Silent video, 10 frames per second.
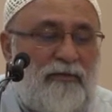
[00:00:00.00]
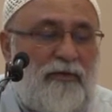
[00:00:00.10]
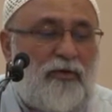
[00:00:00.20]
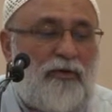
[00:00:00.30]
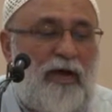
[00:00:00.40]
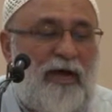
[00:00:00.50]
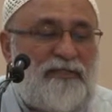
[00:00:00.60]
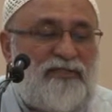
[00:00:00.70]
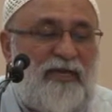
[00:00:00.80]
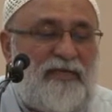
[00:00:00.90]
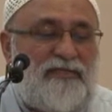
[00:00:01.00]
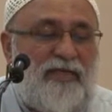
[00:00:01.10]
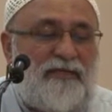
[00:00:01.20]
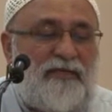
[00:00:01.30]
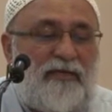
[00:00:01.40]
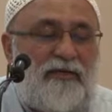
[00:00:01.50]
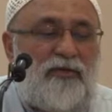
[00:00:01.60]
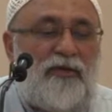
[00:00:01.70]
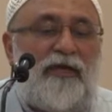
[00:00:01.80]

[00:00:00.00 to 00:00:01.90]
The Quran says that you